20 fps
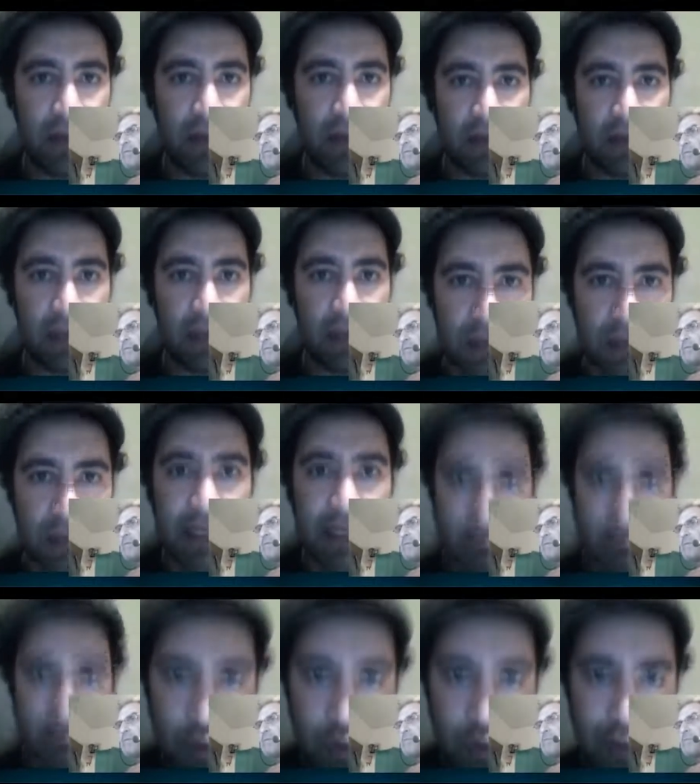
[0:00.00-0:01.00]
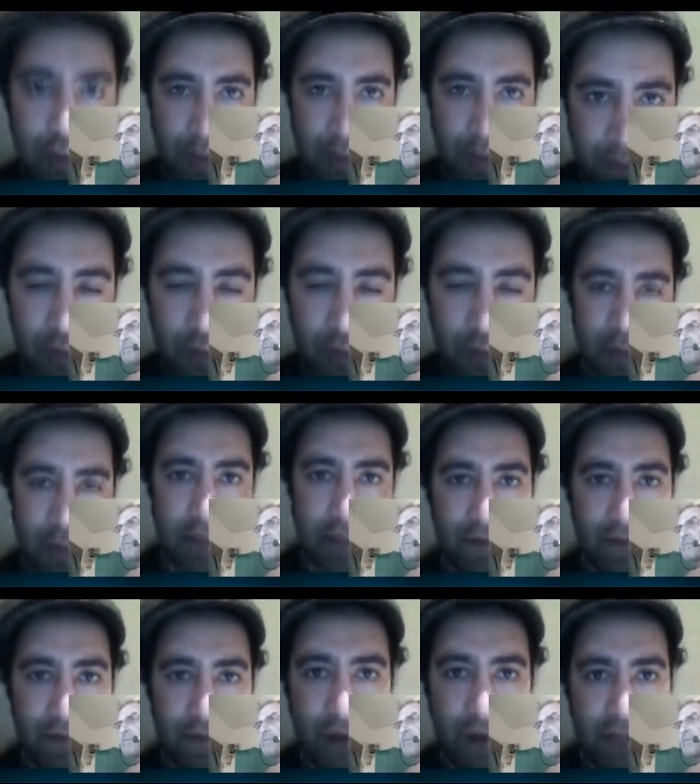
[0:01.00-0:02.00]
There's NATO special forces and
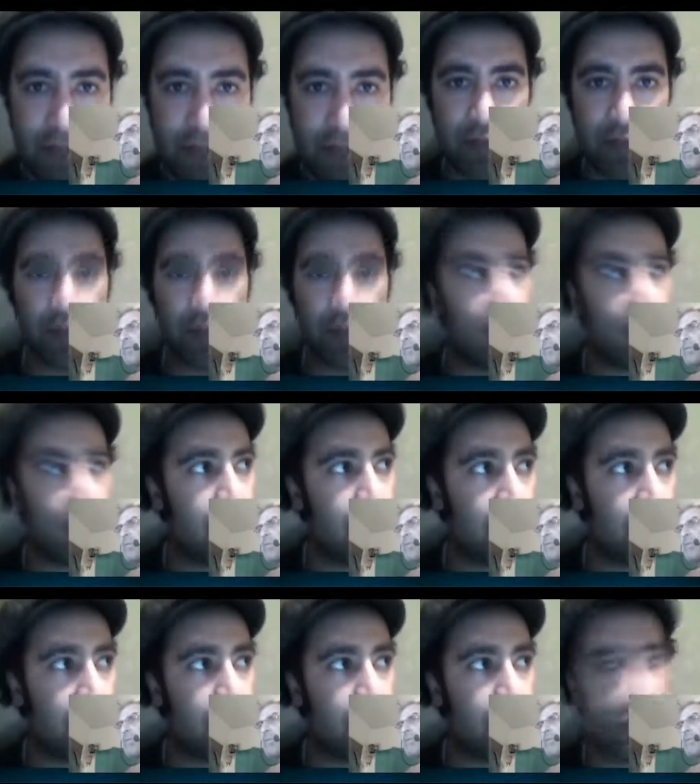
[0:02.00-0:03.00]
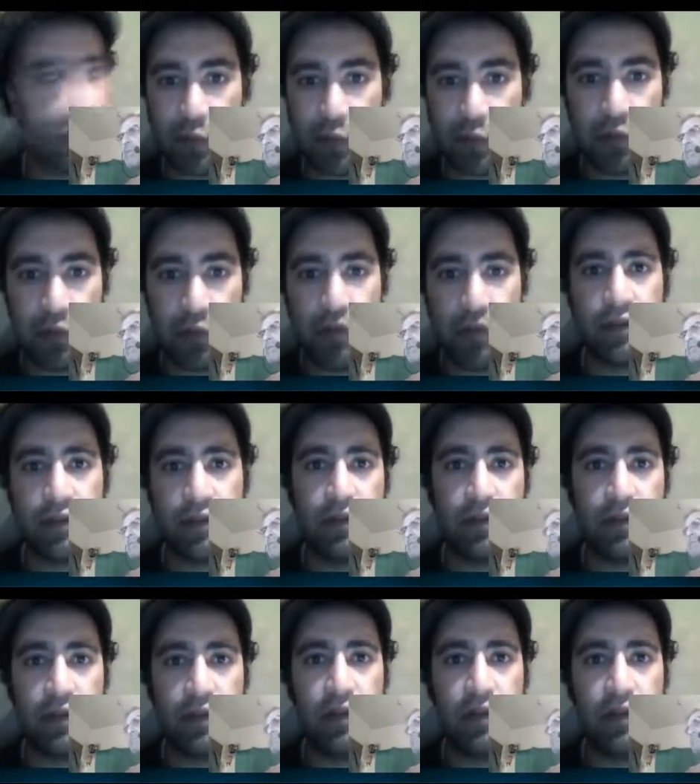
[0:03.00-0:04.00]
advisors. What do you call them? They're soldiers.
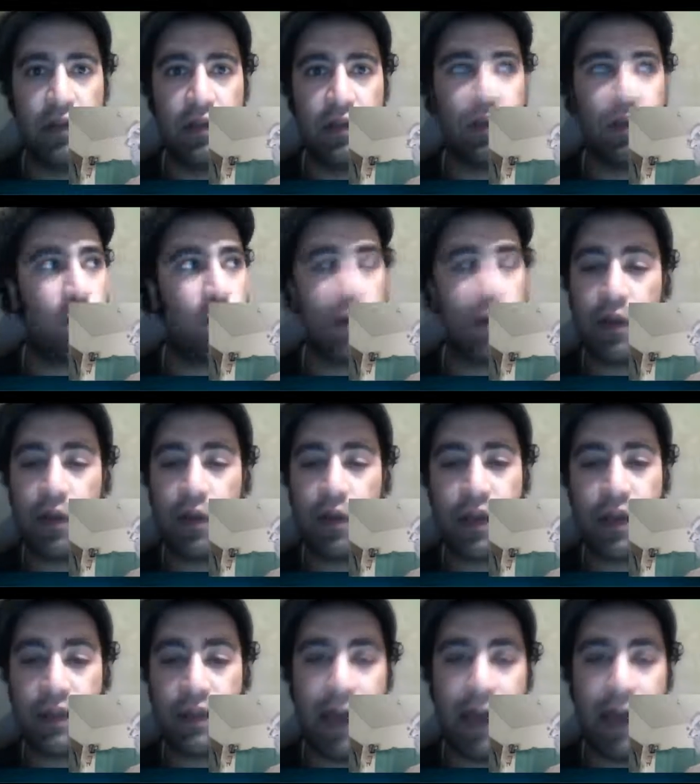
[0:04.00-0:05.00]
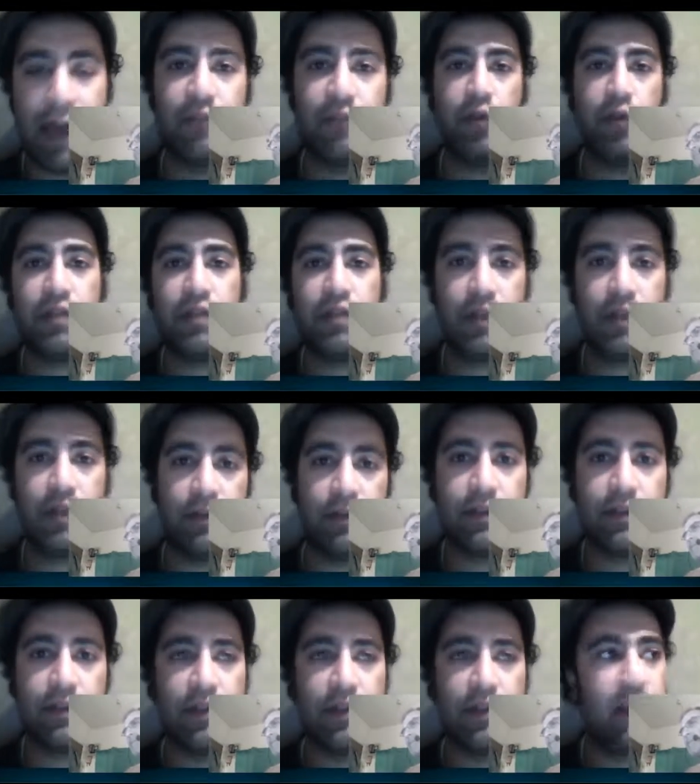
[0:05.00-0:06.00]
What are they? And they have mercenaries.
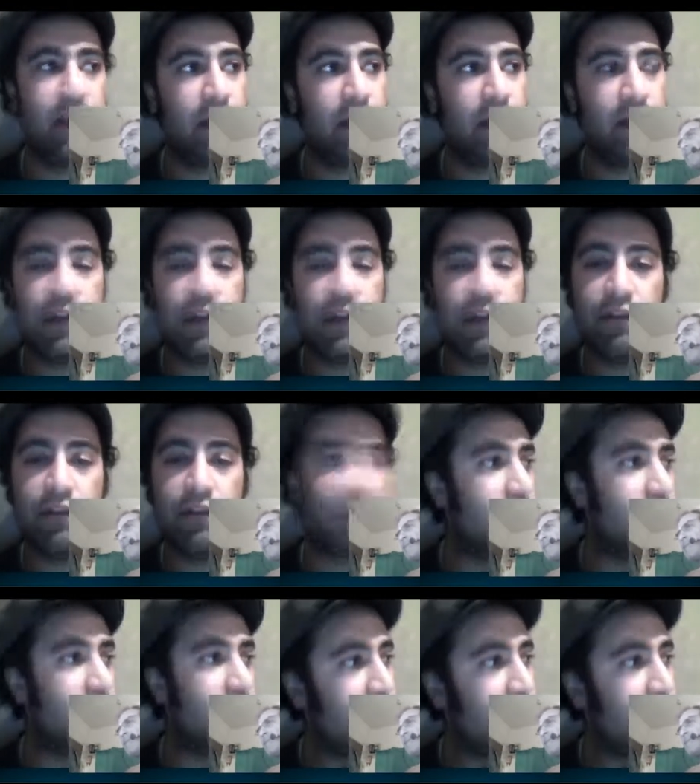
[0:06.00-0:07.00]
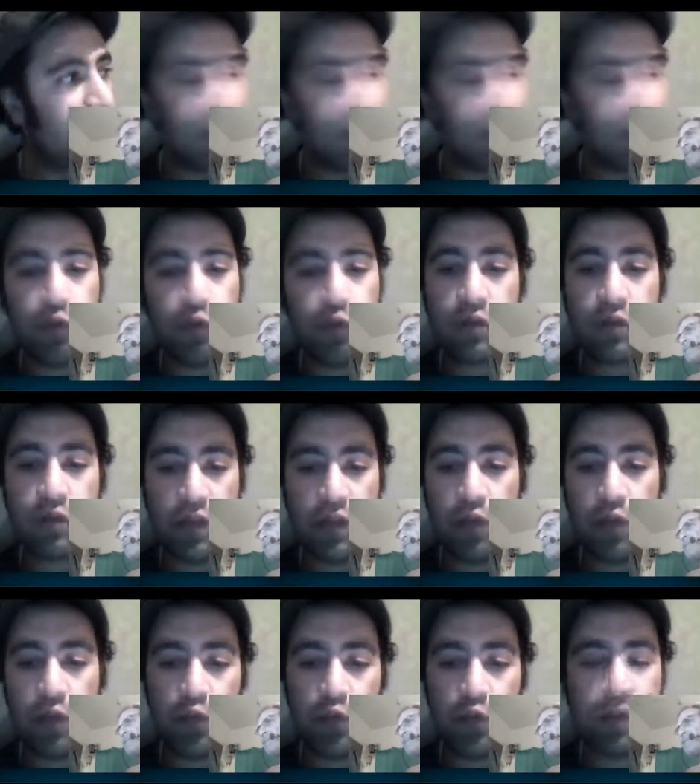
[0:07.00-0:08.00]
Even they use they
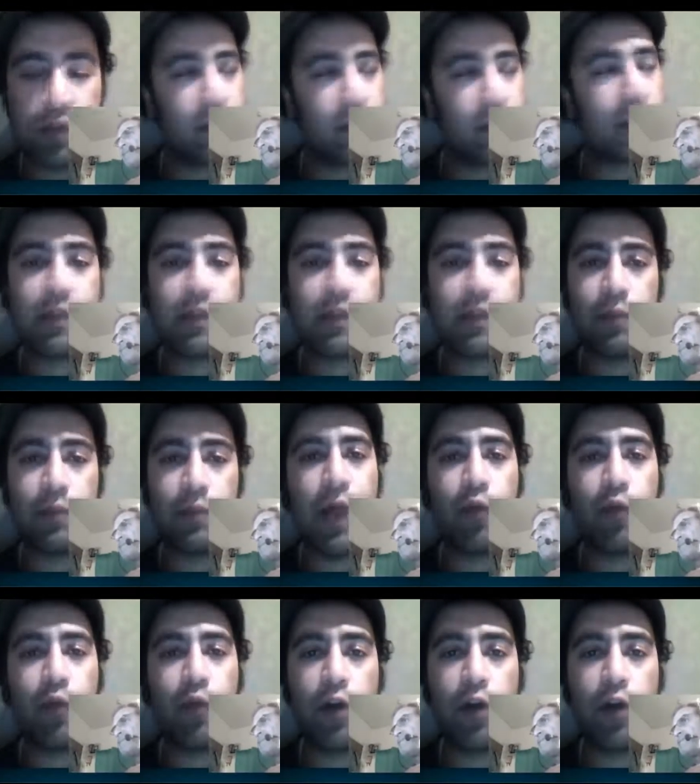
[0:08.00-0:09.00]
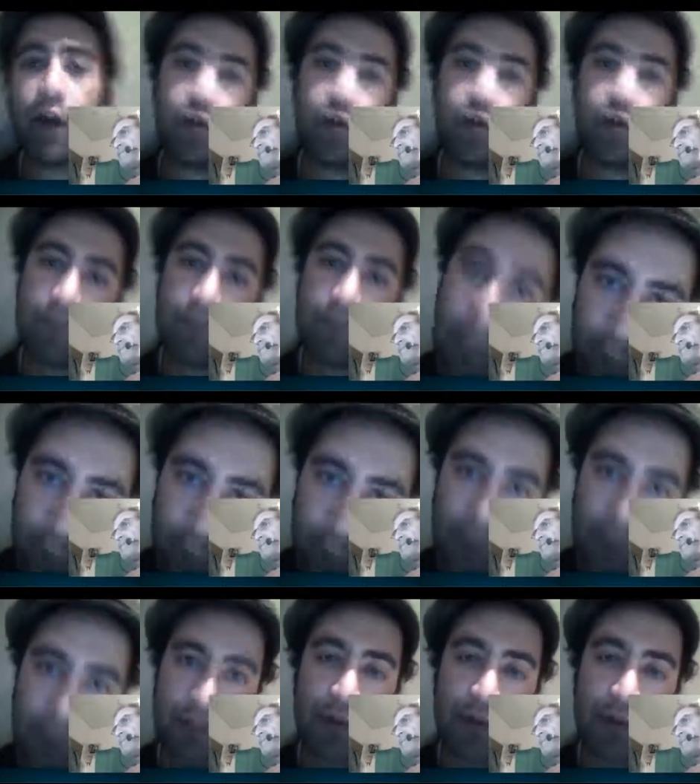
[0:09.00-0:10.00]
use things like Blackwater. I don't know if Blackwater
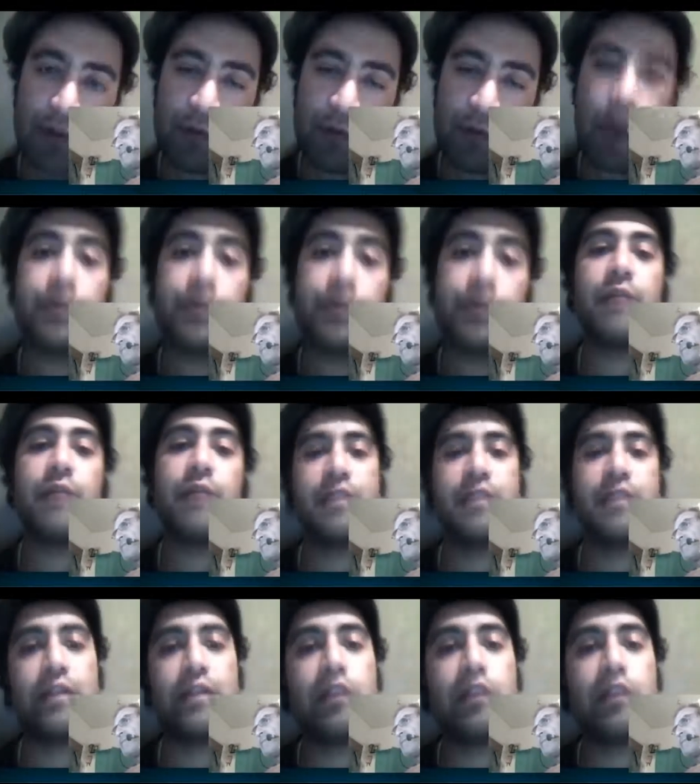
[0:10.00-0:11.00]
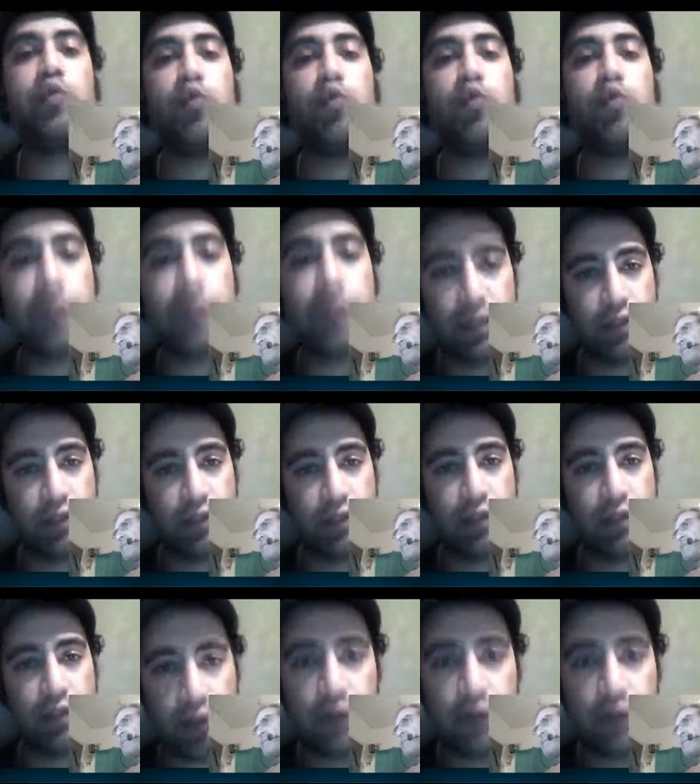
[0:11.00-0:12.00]
is here on the ground, but I'm saying they use
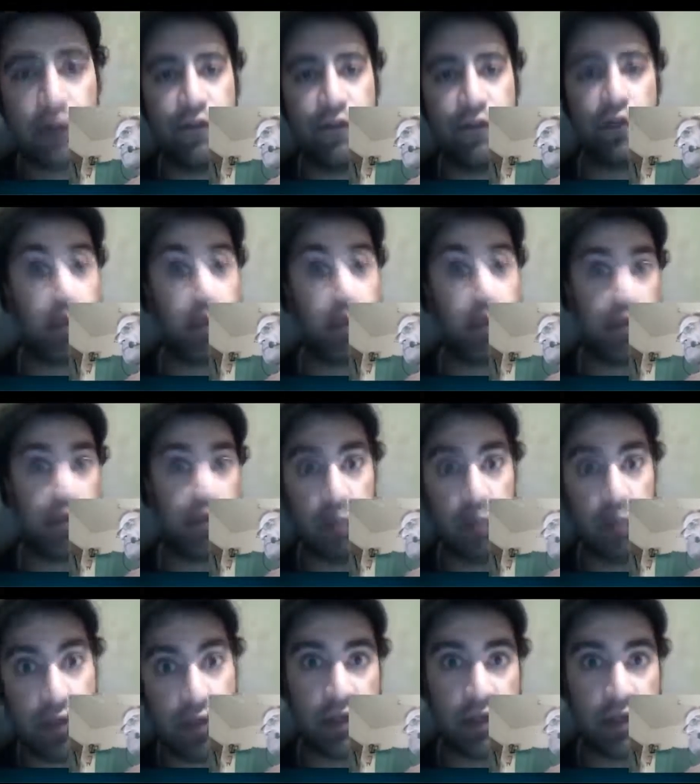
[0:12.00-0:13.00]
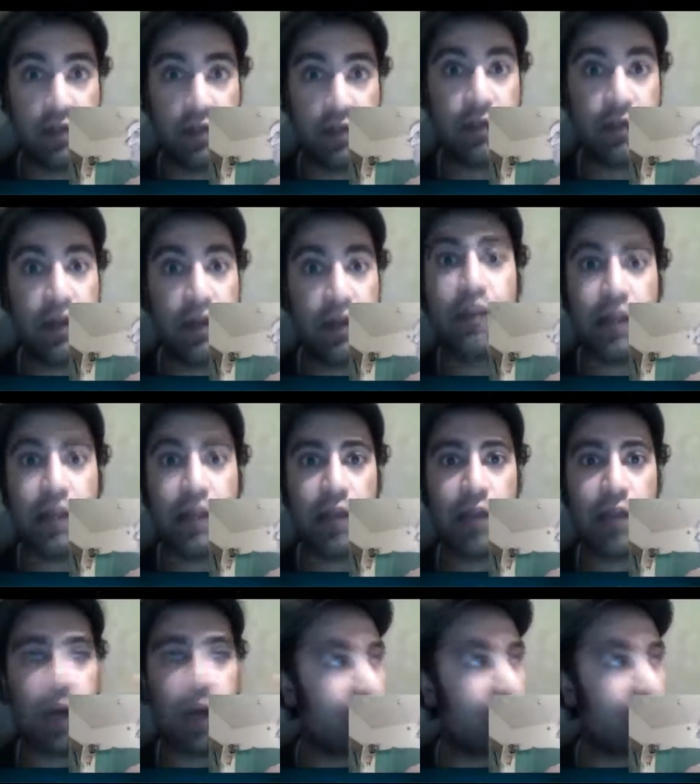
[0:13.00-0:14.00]
security firms, which are mercenaries. That's the
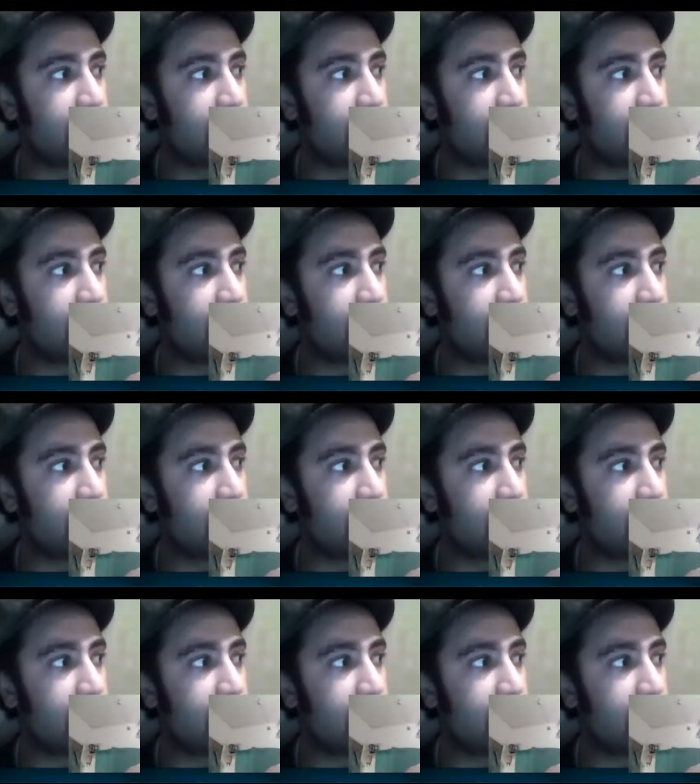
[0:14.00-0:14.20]
irony.